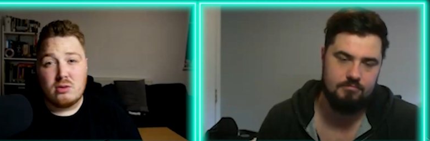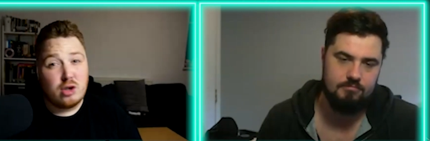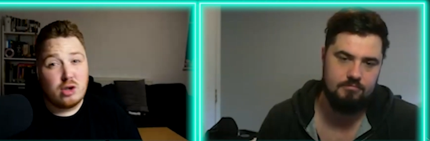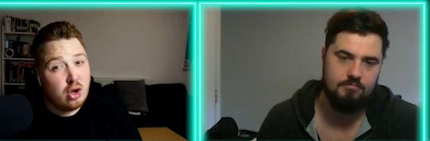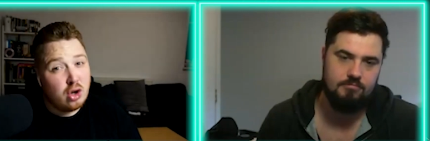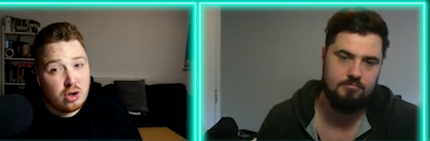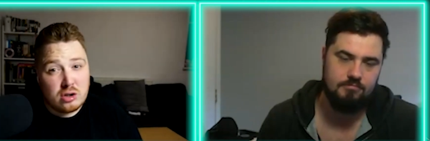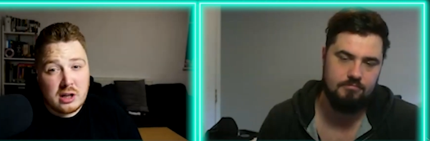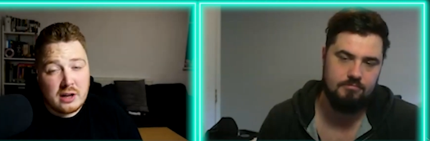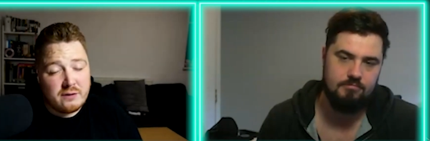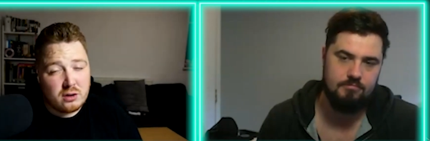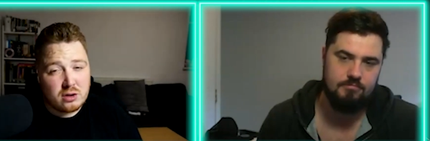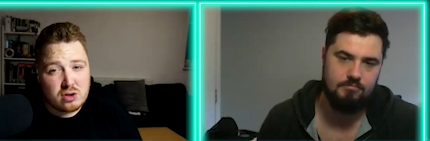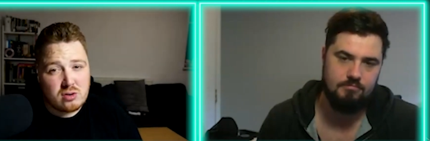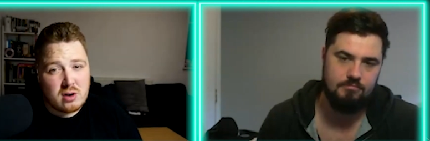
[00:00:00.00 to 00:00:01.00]
Speaker 1: good
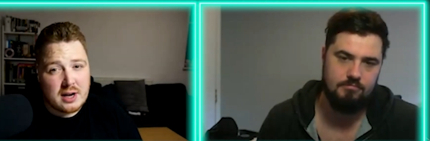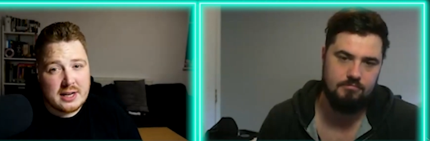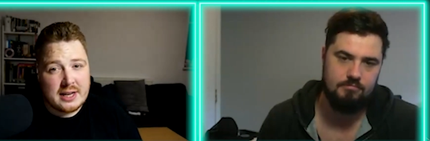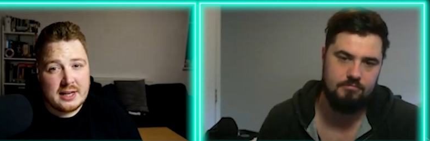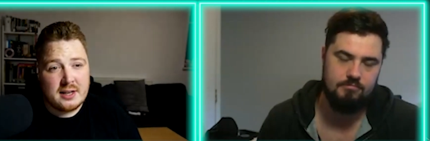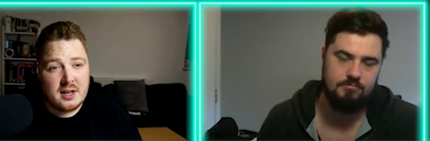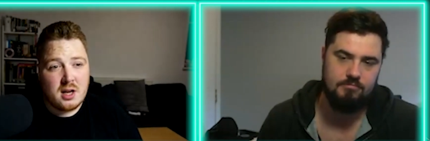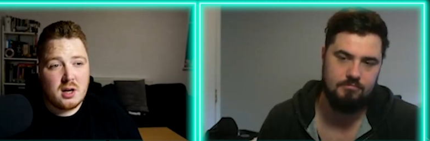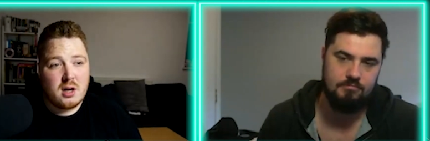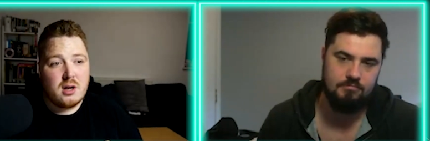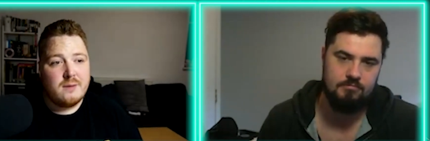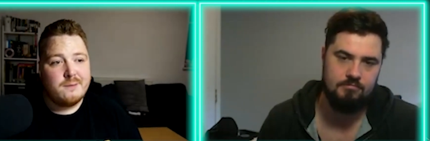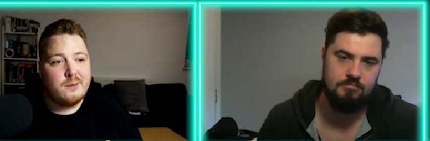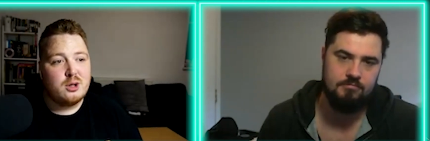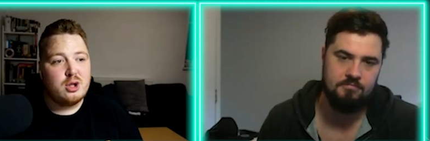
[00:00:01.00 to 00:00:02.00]
level striking,
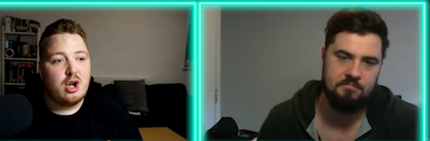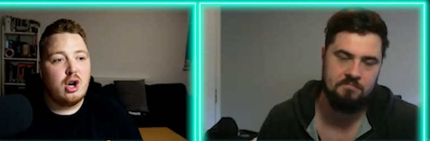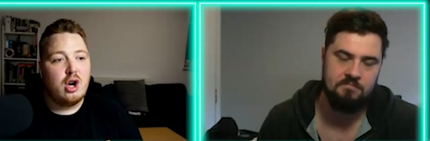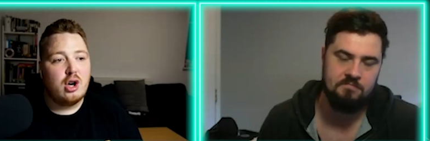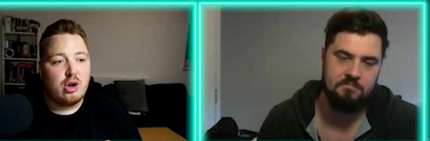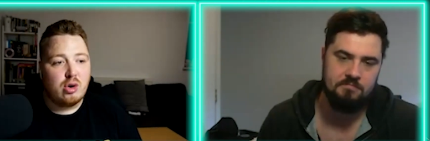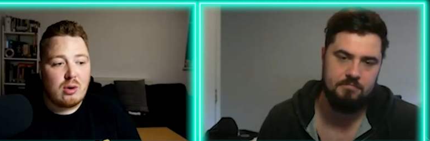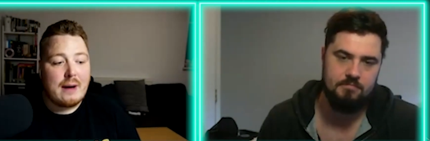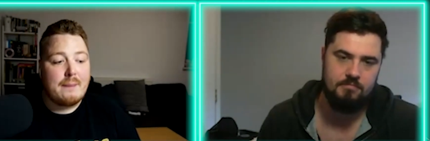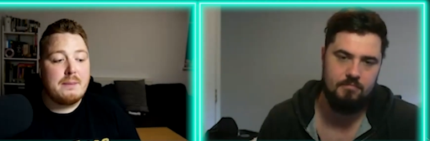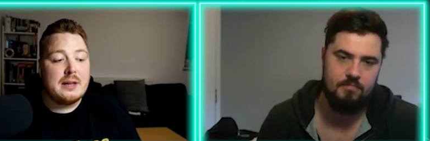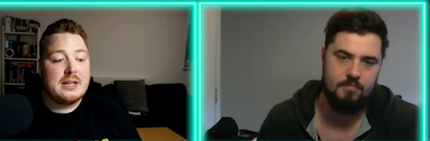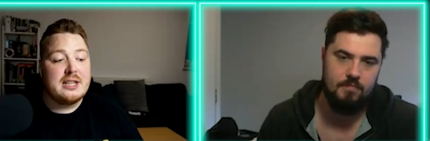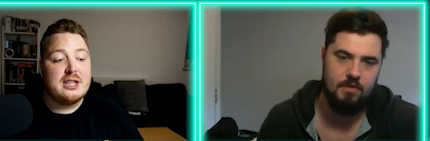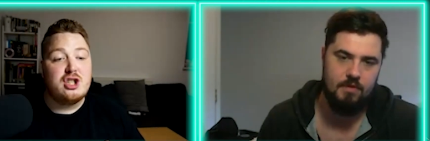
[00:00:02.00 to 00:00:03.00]
but her
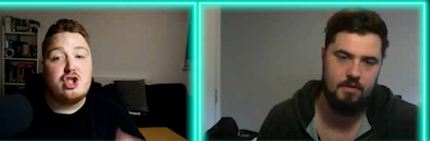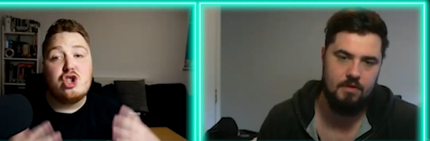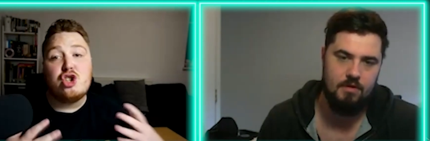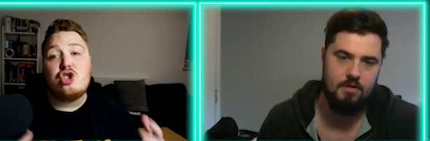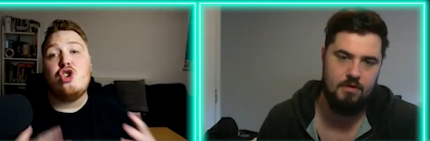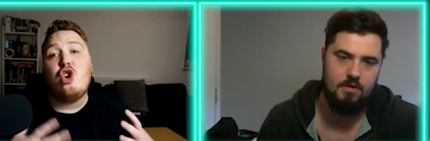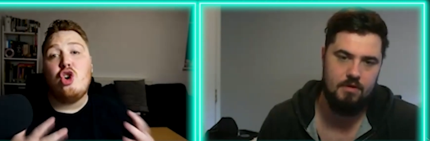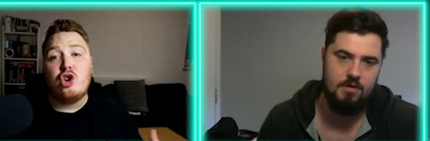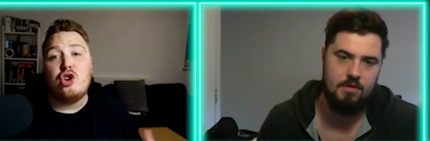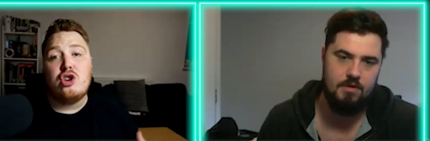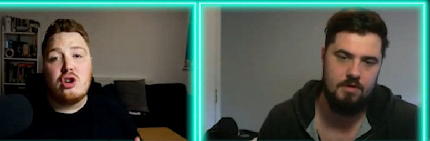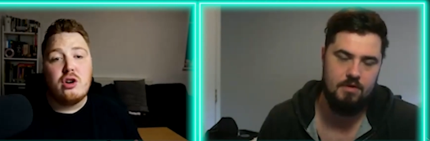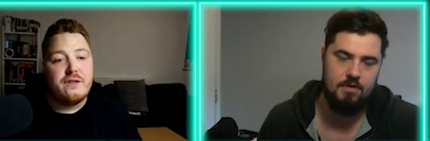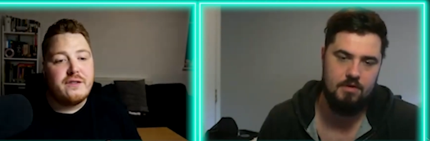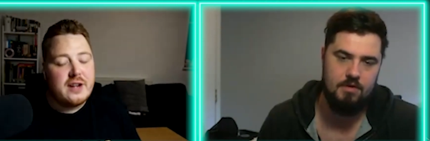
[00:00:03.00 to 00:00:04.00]
grappling is just not good
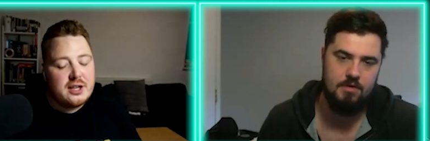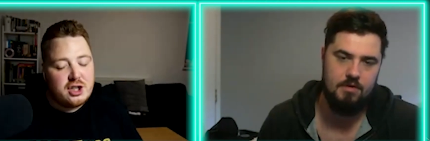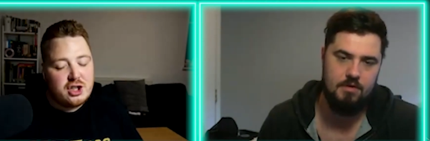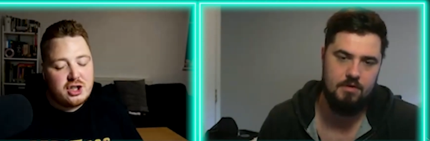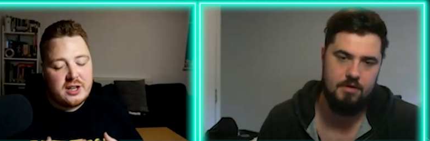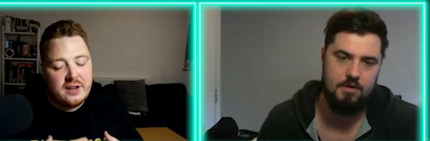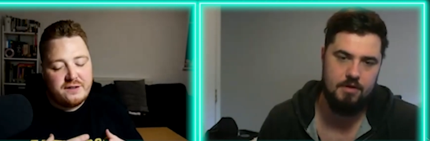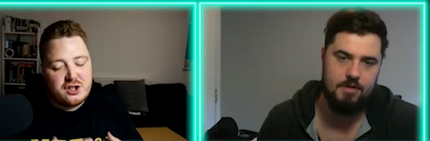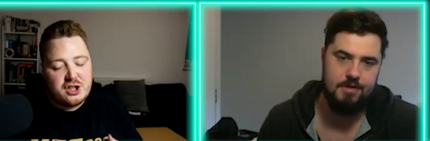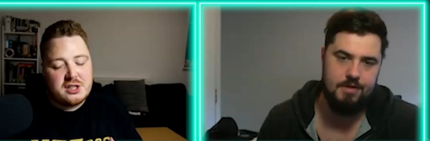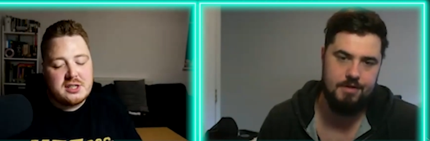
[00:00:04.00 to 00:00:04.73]
enough. And she, if she's